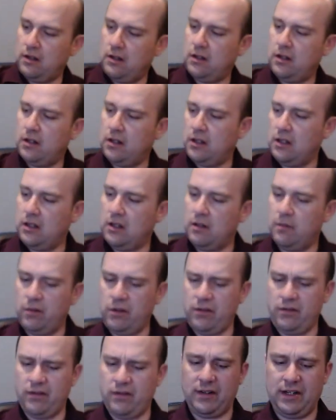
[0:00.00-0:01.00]
I
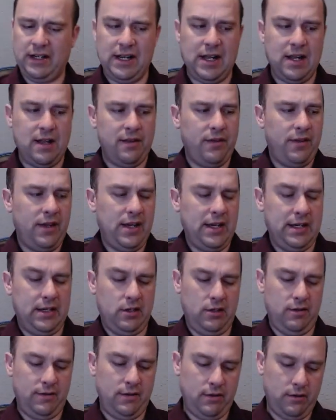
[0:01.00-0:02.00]
believe I've got that
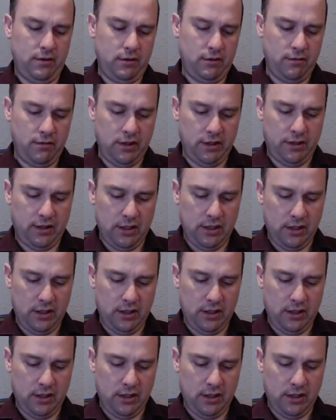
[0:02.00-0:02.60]
cover right